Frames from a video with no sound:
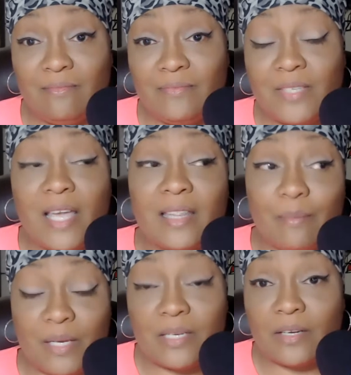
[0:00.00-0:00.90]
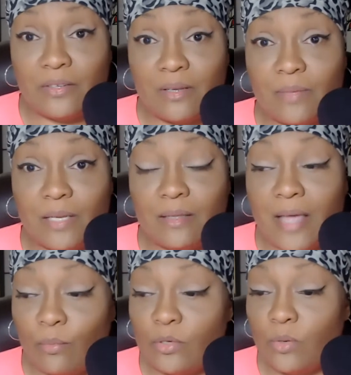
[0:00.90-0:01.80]
And let me tell you something,
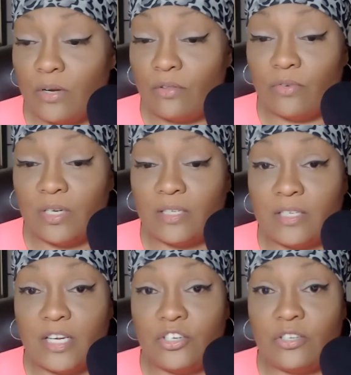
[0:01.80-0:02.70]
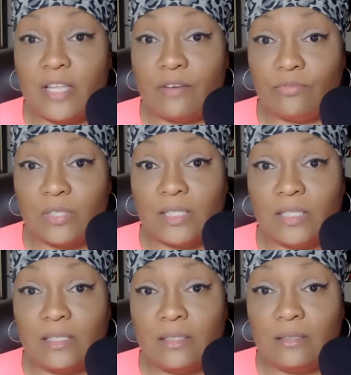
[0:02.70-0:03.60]
that was one of the realizations that
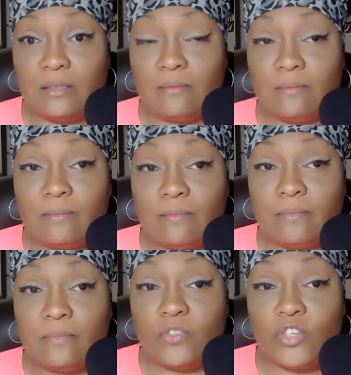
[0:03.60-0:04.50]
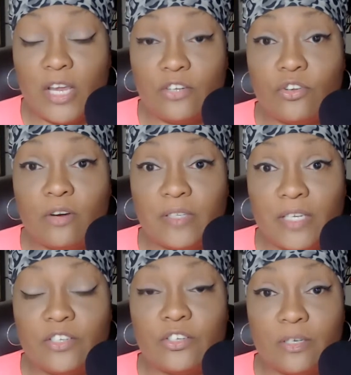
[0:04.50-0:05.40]
really changed our
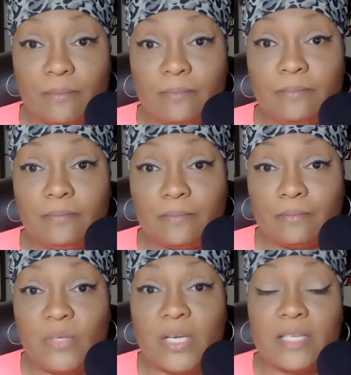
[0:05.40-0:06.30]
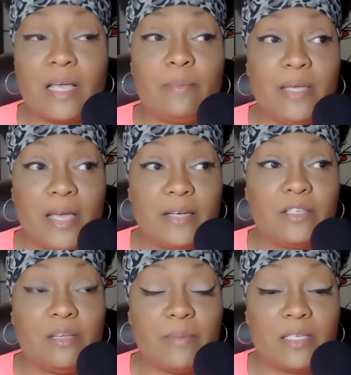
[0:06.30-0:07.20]
relationship, because I began to
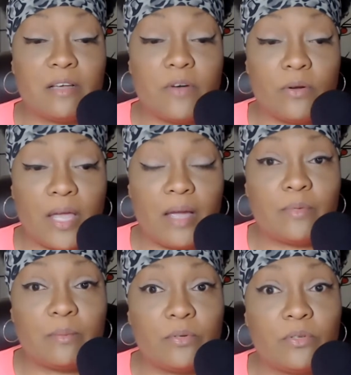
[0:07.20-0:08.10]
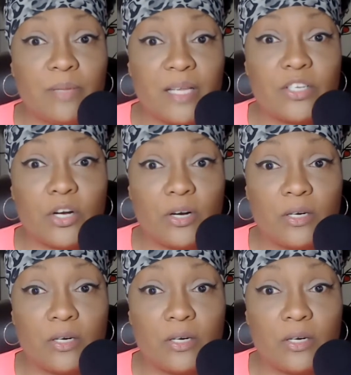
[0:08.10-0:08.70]
see myself, okay, I'm supposed to bless her.